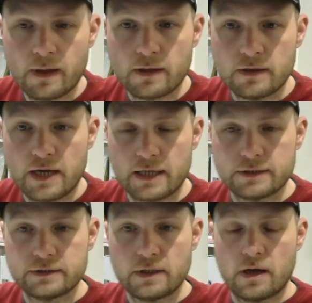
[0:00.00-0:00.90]

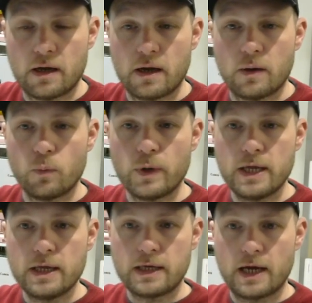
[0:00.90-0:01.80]
that
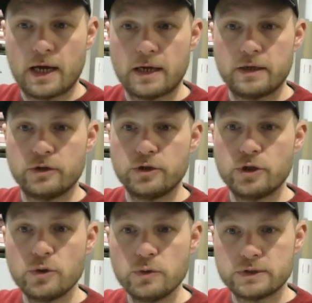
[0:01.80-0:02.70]
we can
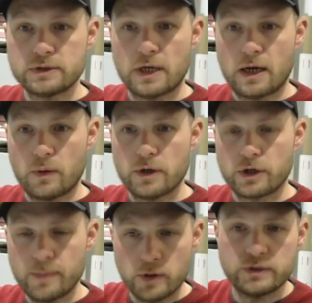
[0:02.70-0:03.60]
use our
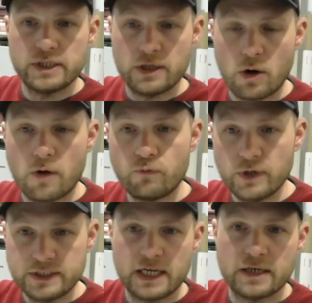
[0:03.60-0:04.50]
community of
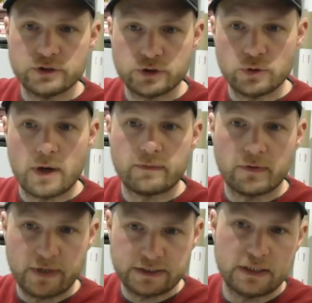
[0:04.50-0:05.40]
resellers who have a
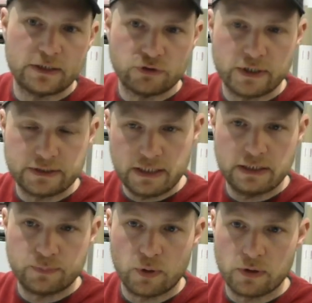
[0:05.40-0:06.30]
vested interest in
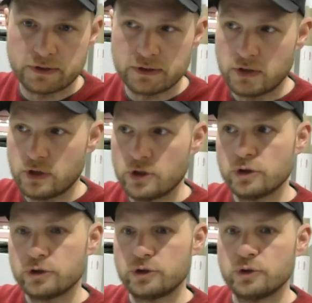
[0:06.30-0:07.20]
these products
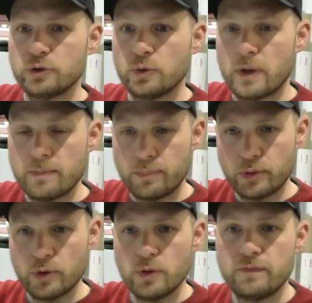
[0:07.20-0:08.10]
to
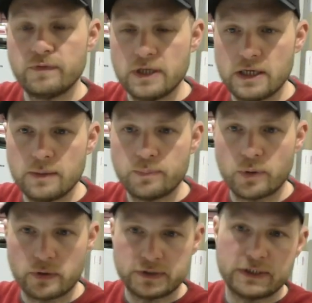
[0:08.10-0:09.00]
improve the
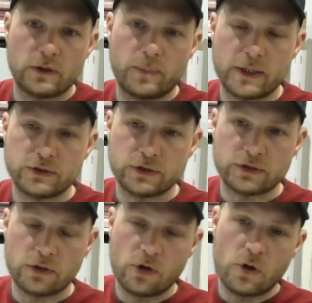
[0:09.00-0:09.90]
product detail
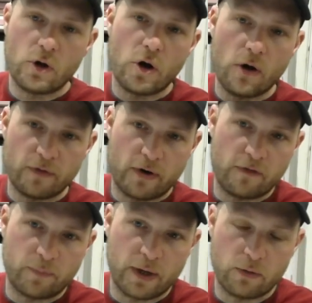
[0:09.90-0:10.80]
pages of our
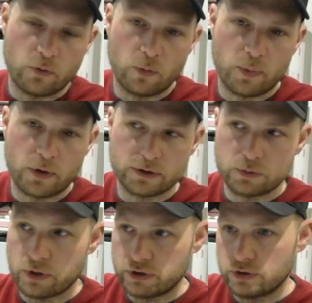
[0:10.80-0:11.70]
FBA enrolled
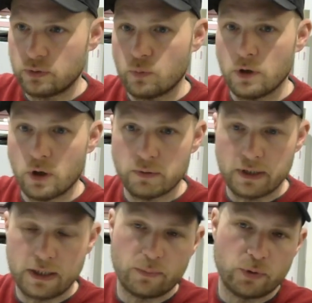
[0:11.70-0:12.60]
products, which will
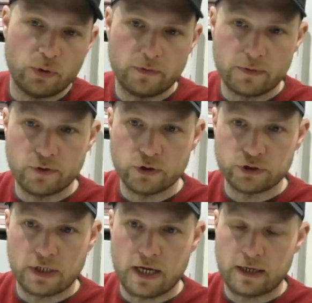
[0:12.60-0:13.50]
only improve
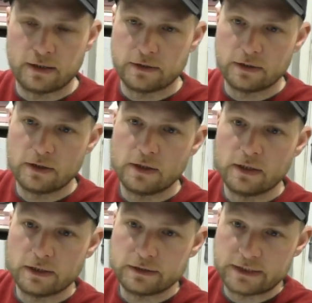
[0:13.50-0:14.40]
conversion and
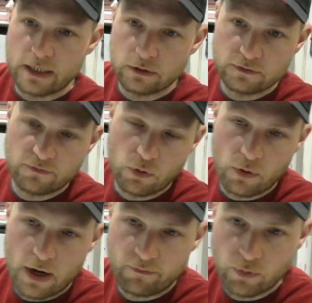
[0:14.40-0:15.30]
sales
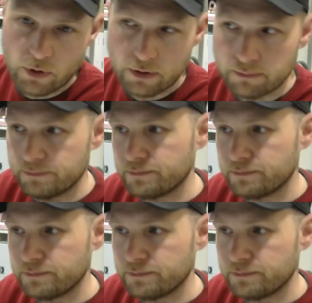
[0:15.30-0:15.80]
for everyone,